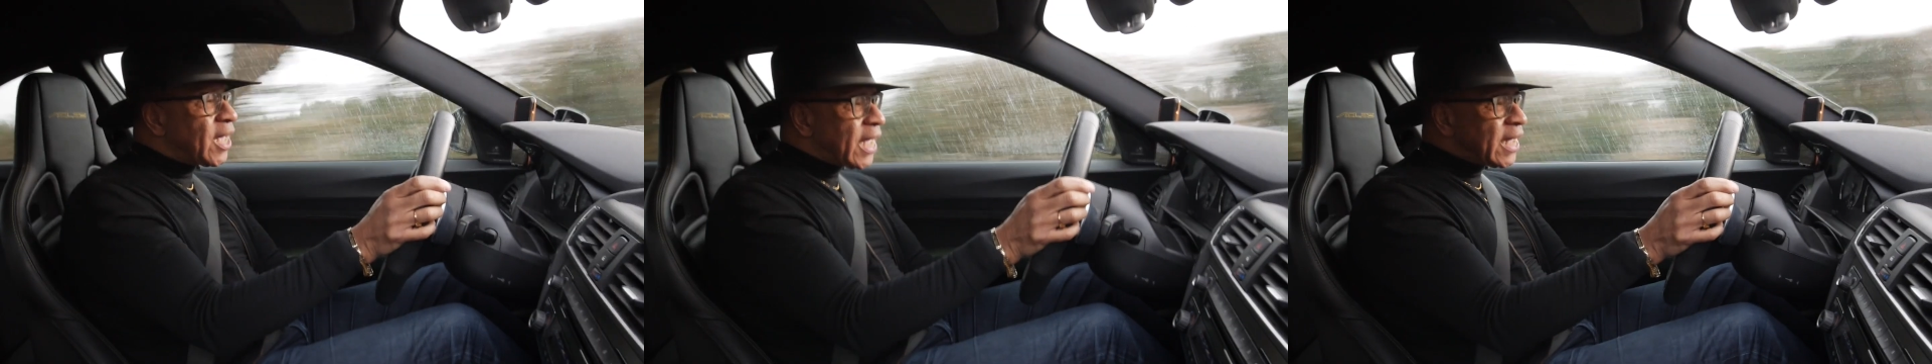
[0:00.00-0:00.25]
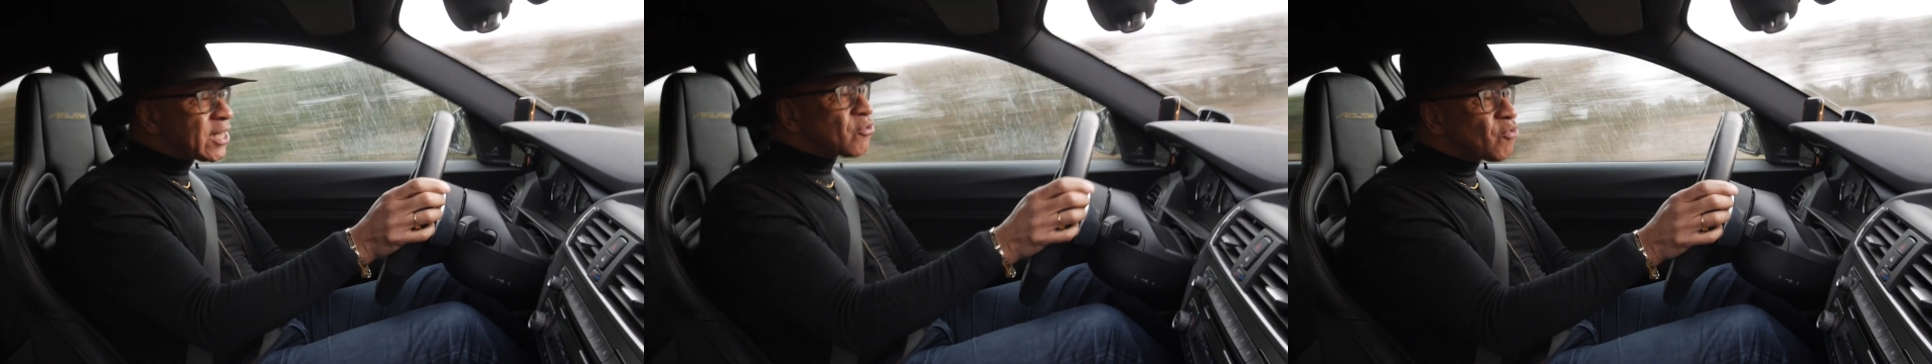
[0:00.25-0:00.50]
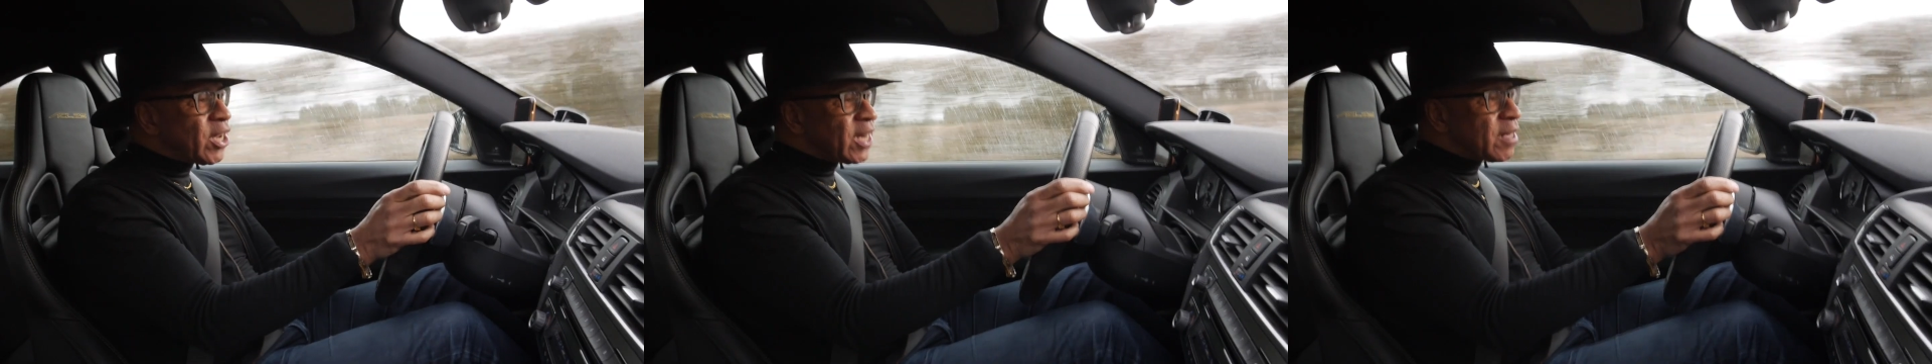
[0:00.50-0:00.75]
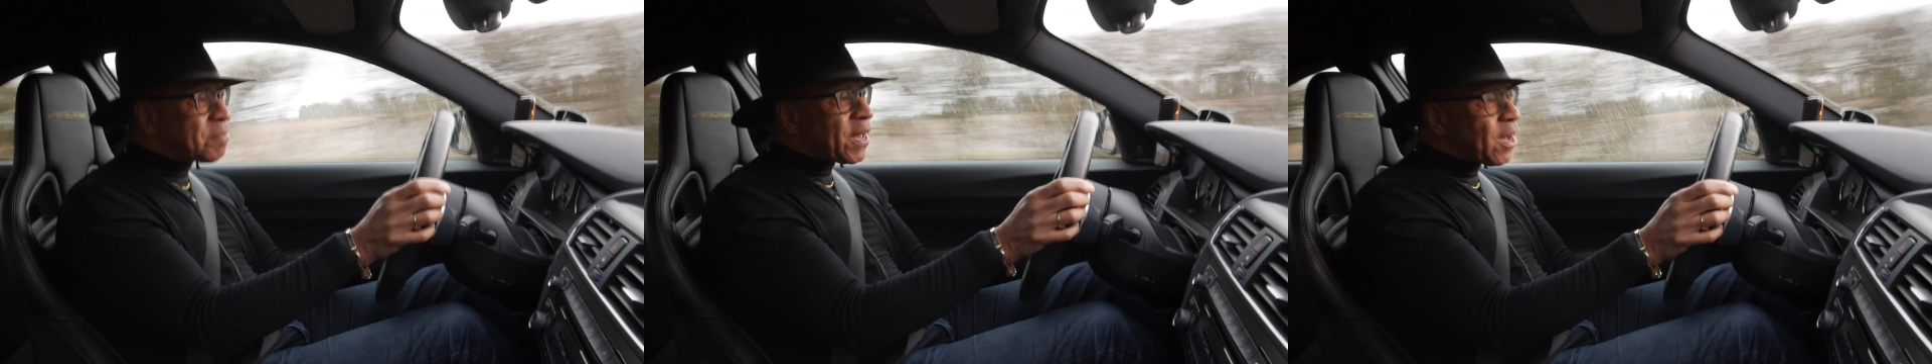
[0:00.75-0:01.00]
It's really
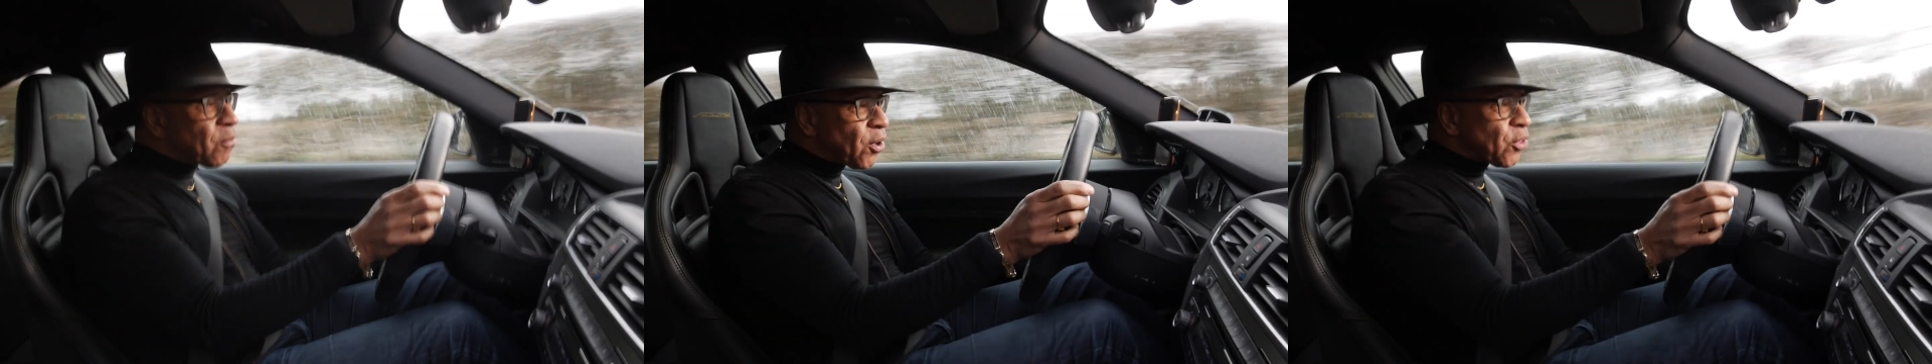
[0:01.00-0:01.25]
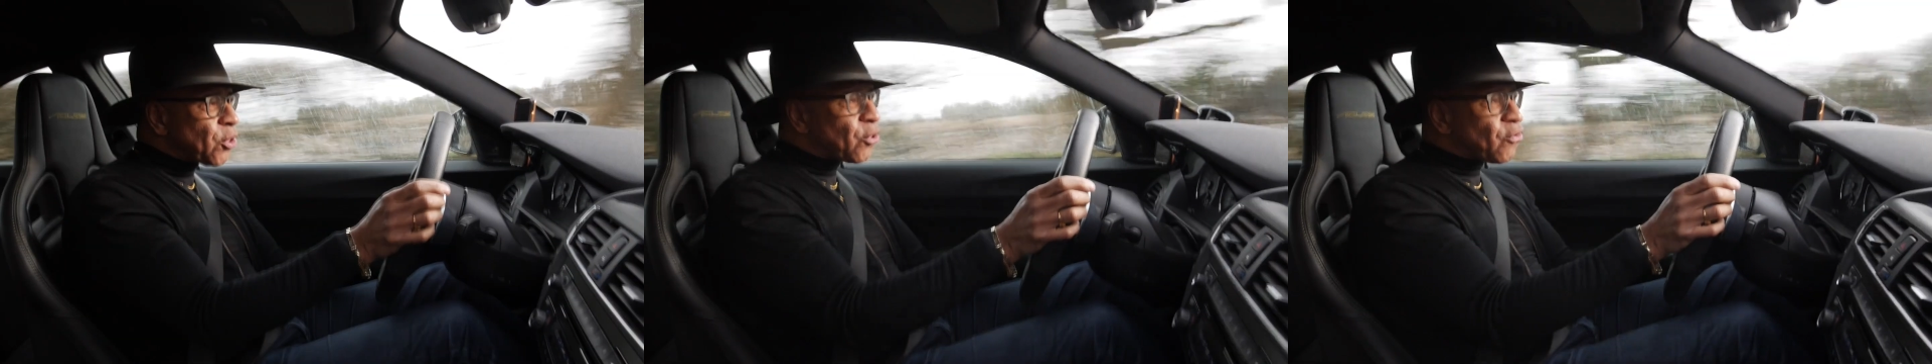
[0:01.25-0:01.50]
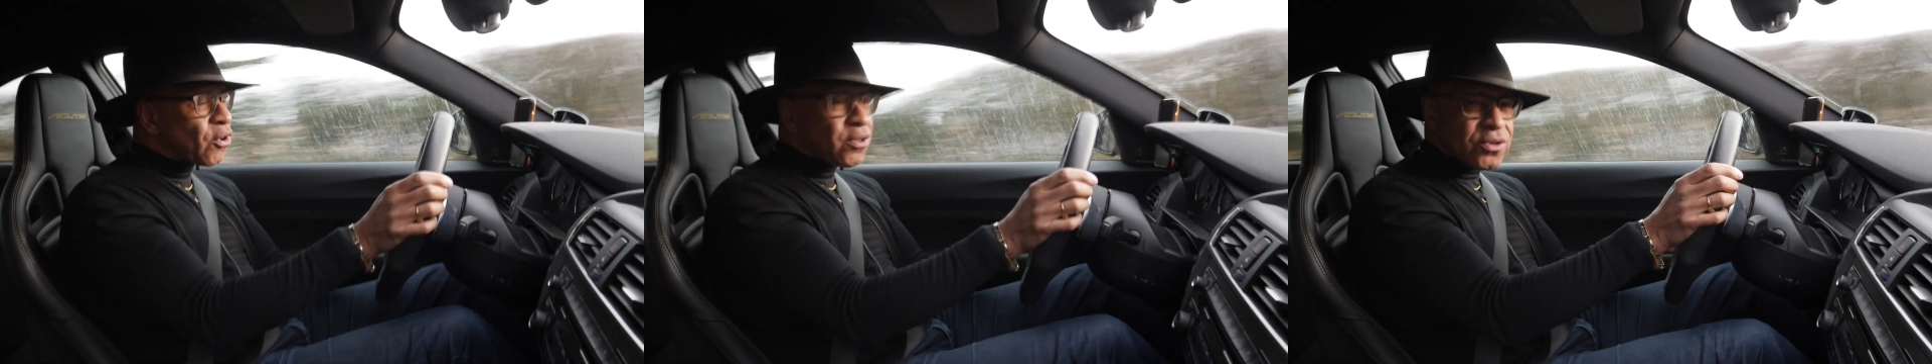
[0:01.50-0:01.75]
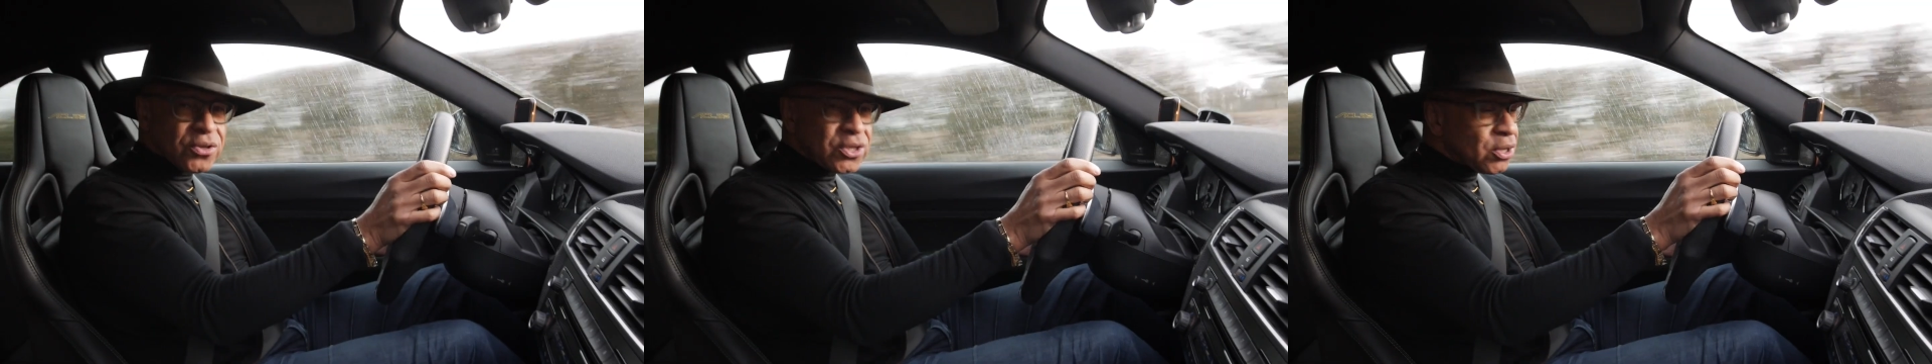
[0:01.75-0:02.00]
about what the
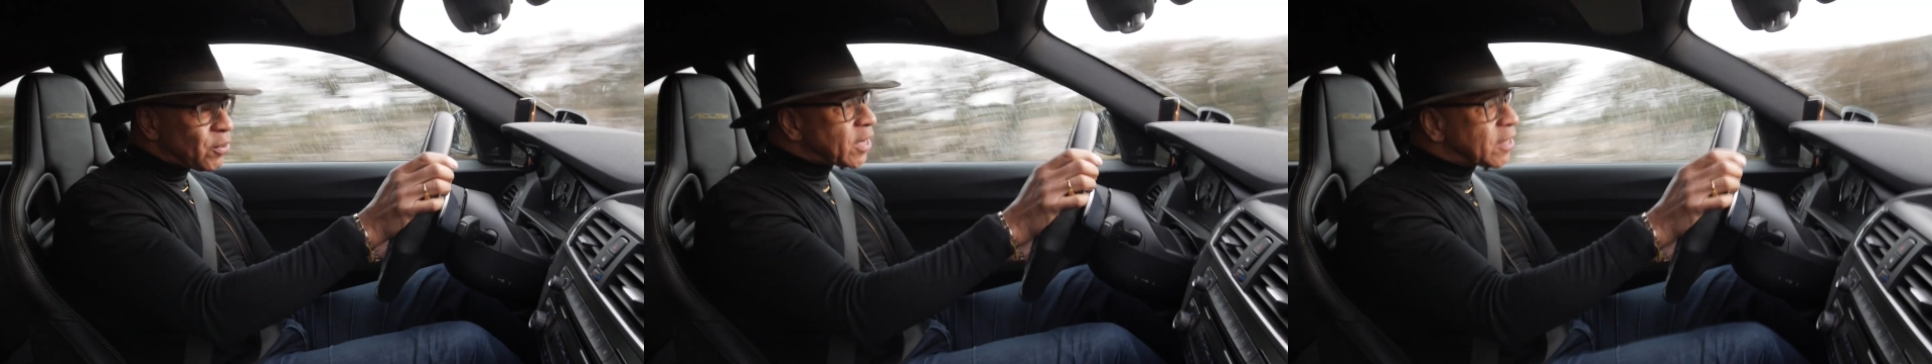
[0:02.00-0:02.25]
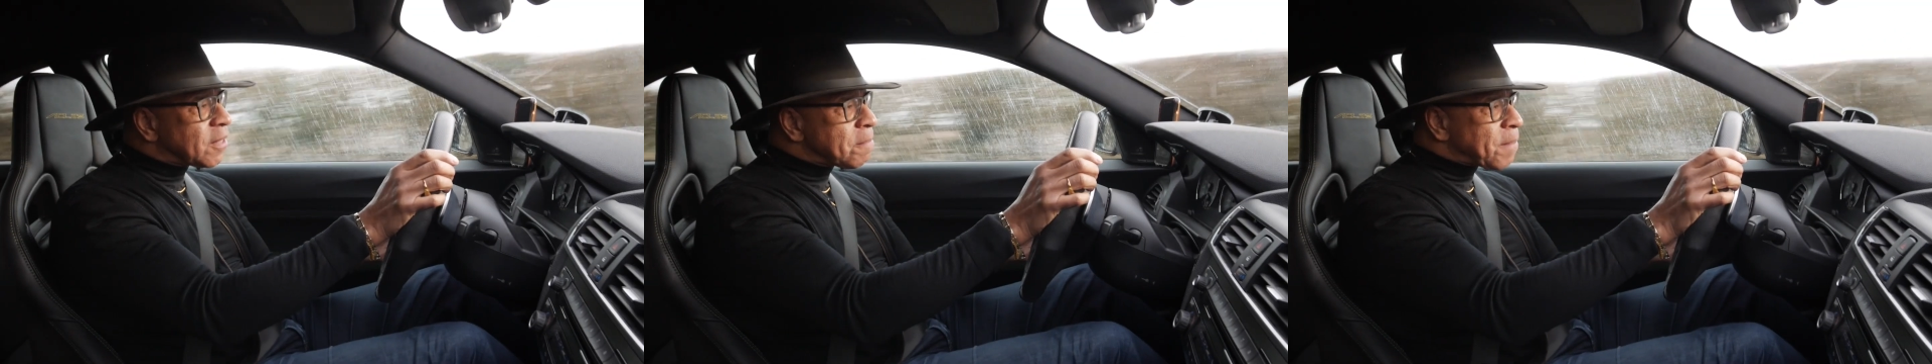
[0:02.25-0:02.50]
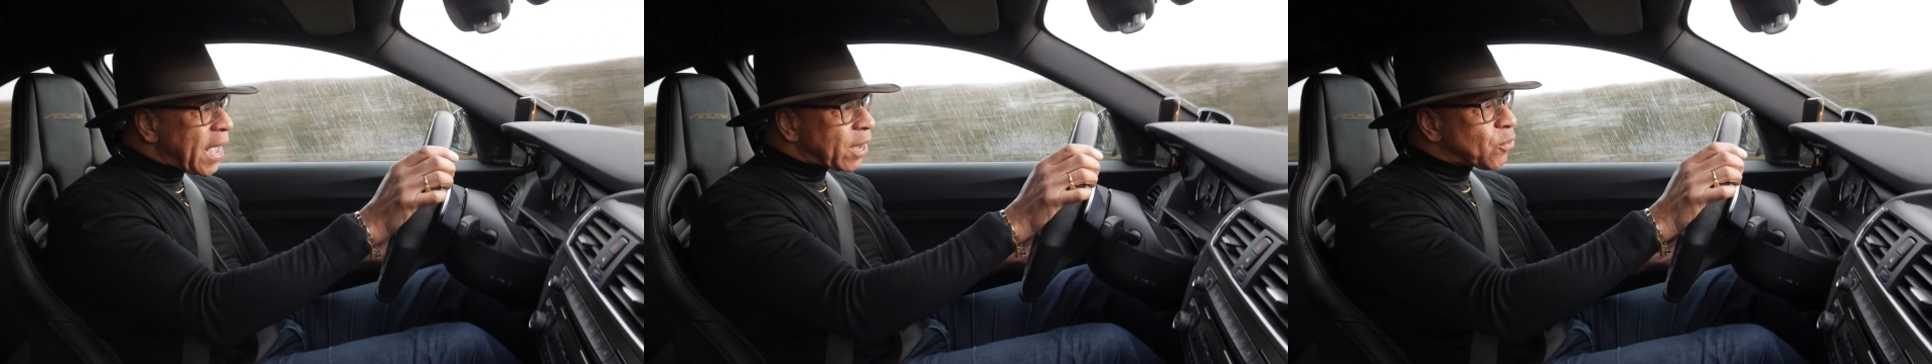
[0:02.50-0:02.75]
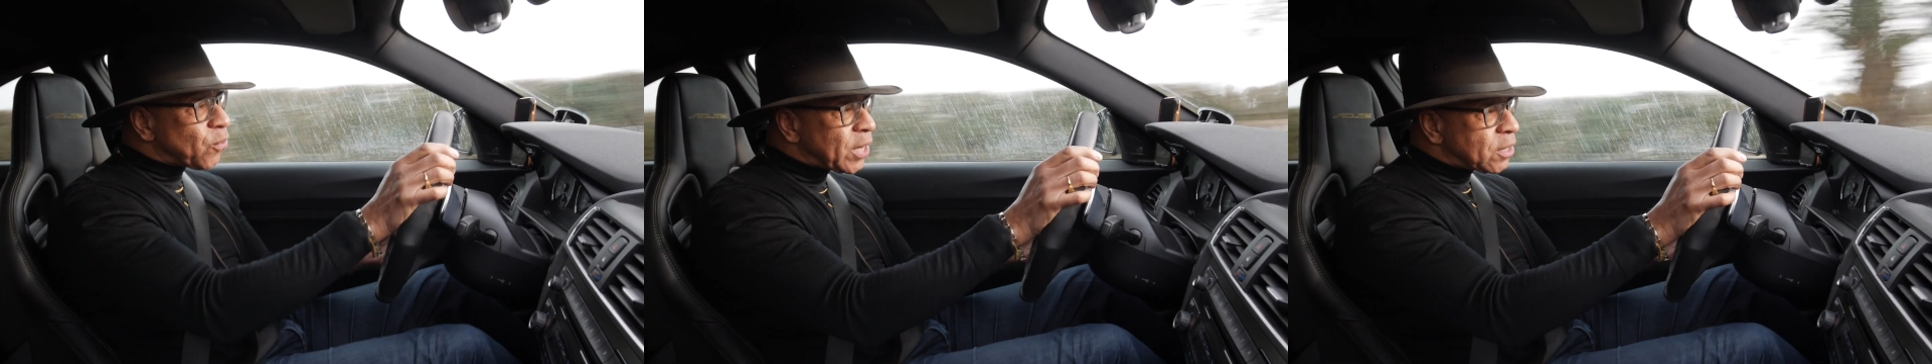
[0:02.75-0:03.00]
throttle's doing and the back
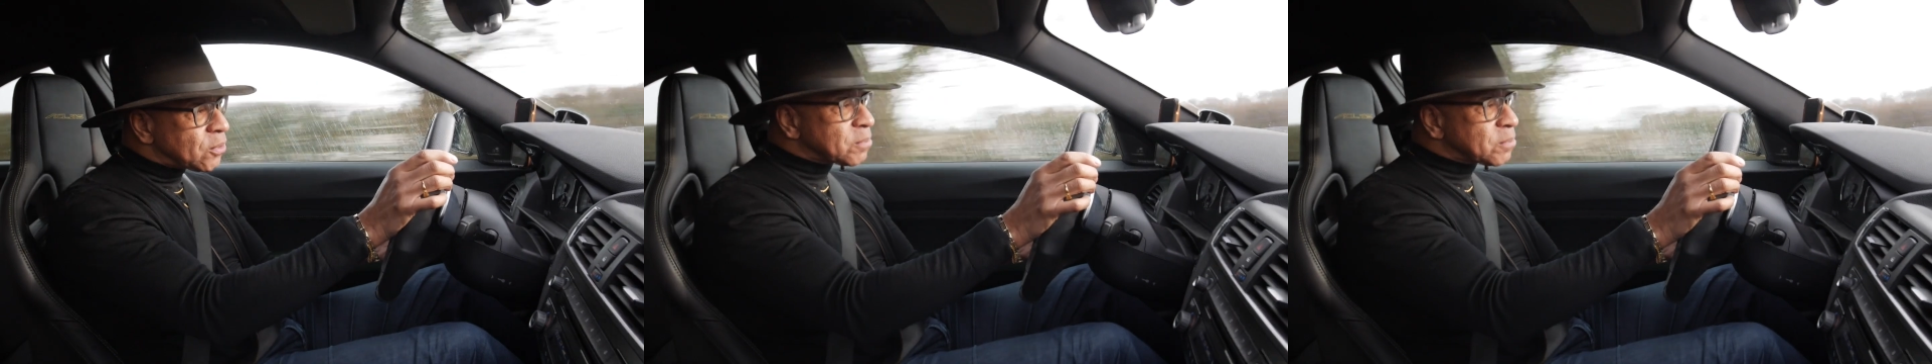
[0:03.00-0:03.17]
wheels,